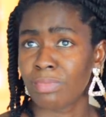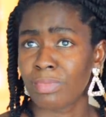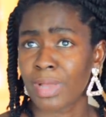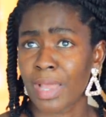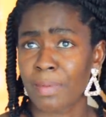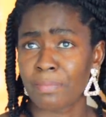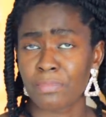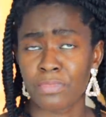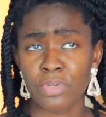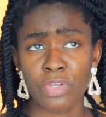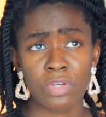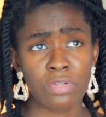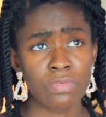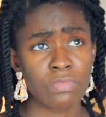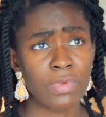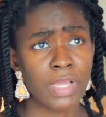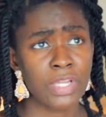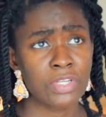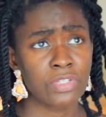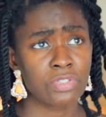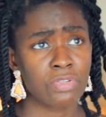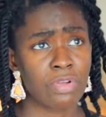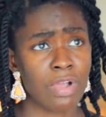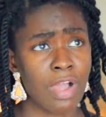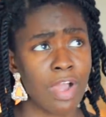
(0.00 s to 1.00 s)
I'm not
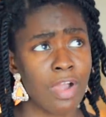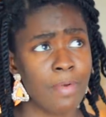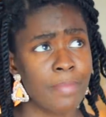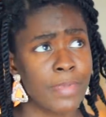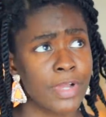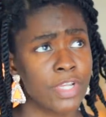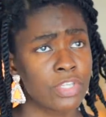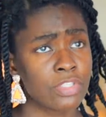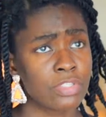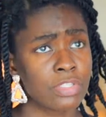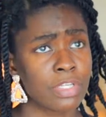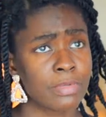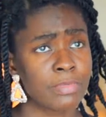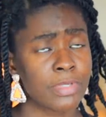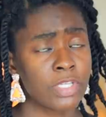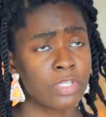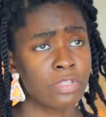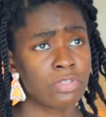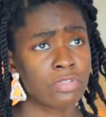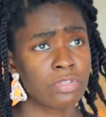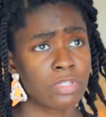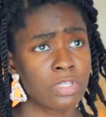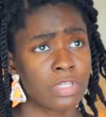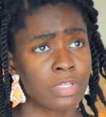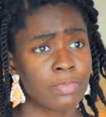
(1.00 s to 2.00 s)
quite sure how much, let me
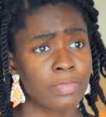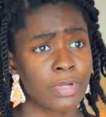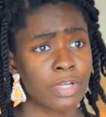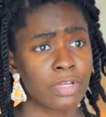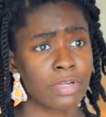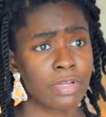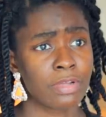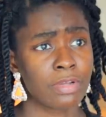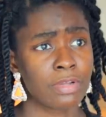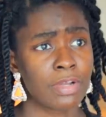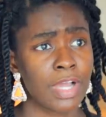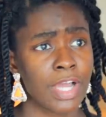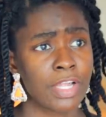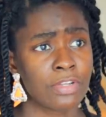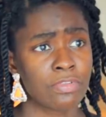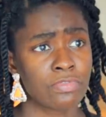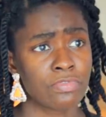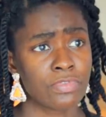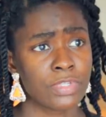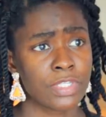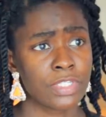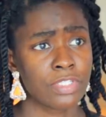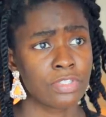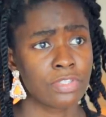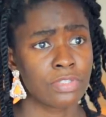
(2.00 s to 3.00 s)
say about
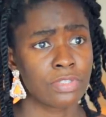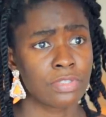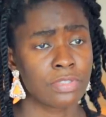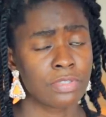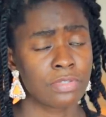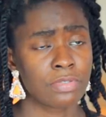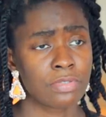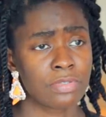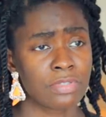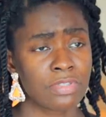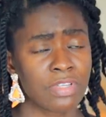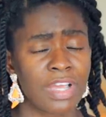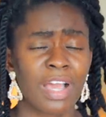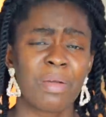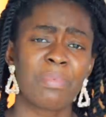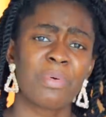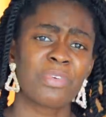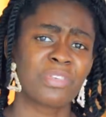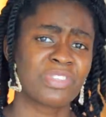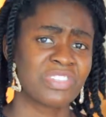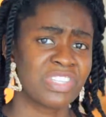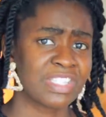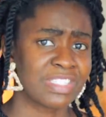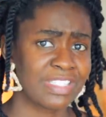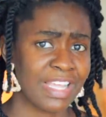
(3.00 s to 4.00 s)

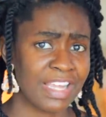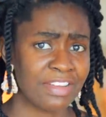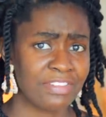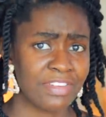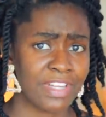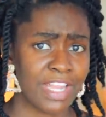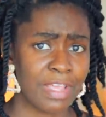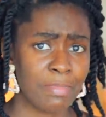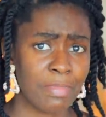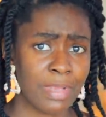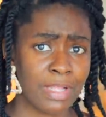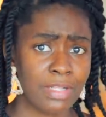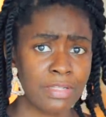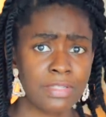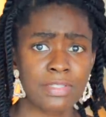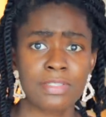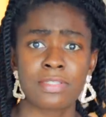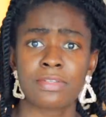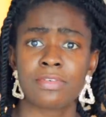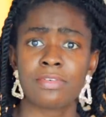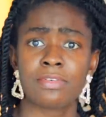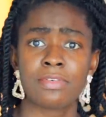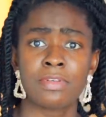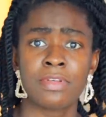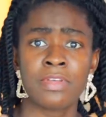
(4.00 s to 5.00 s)
600 ml.
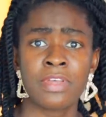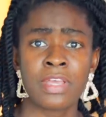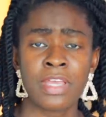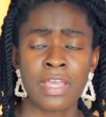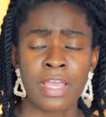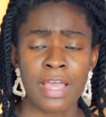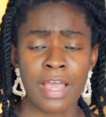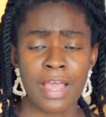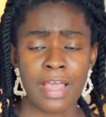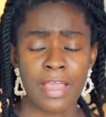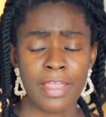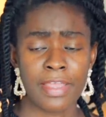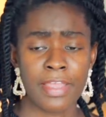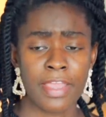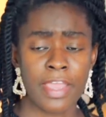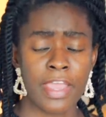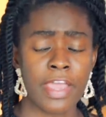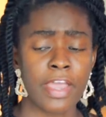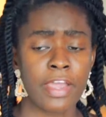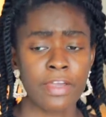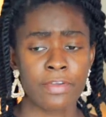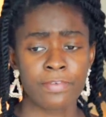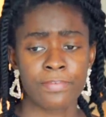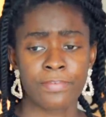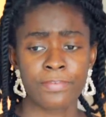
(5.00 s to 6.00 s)
So I
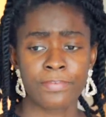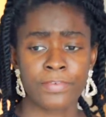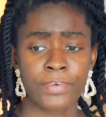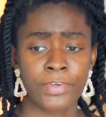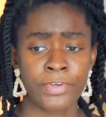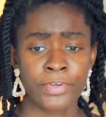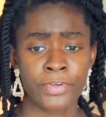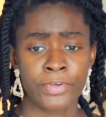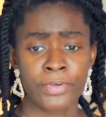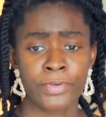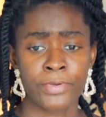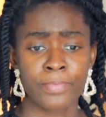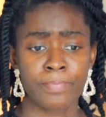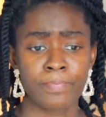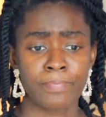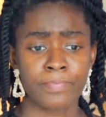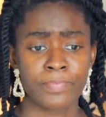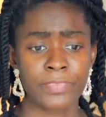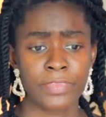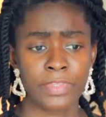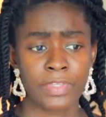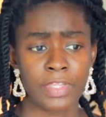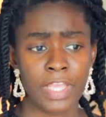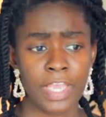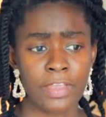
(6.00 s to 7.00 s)
have,
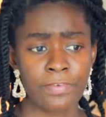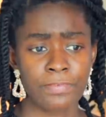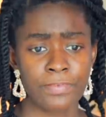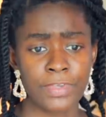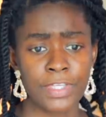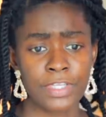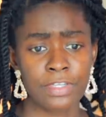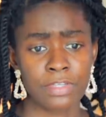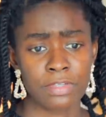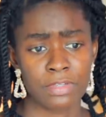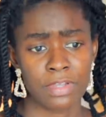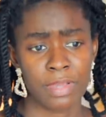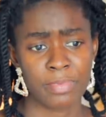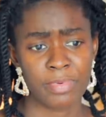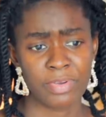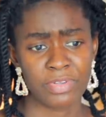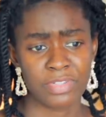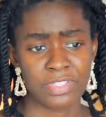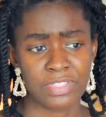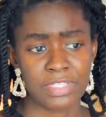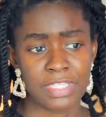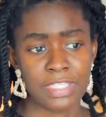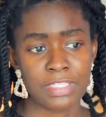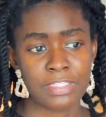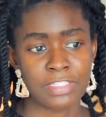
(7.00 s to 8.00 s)
I feed
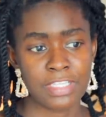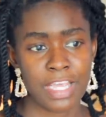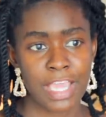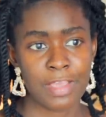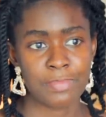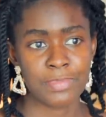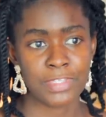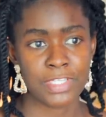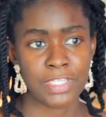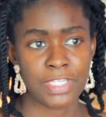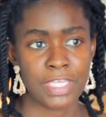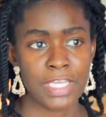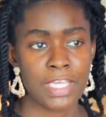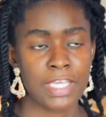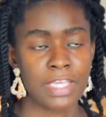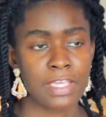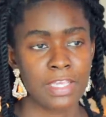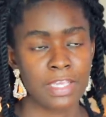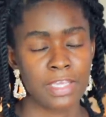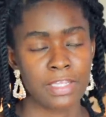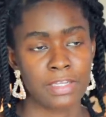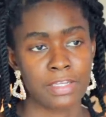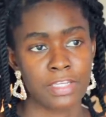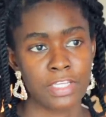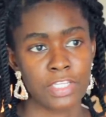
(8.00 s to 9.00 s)
about 6 times a
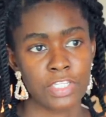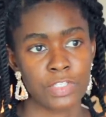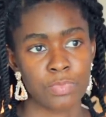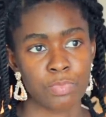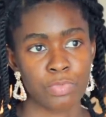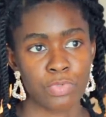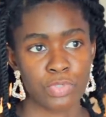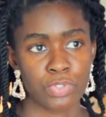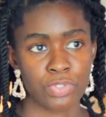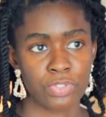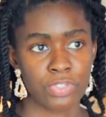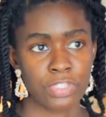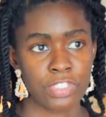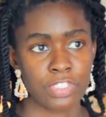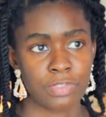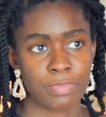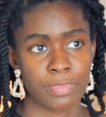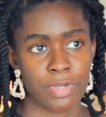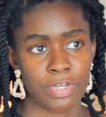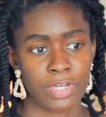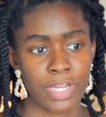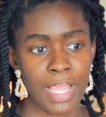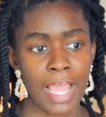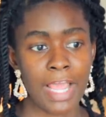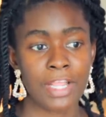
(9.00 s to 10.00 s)
day and each portion is
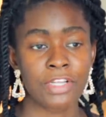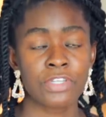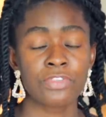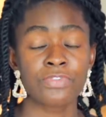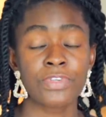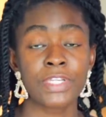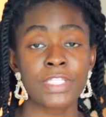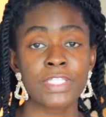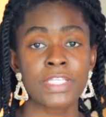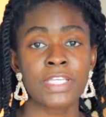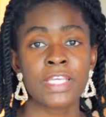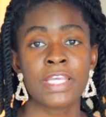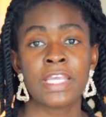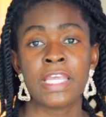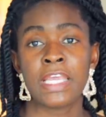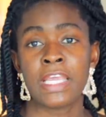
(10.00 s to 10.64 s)
about 100.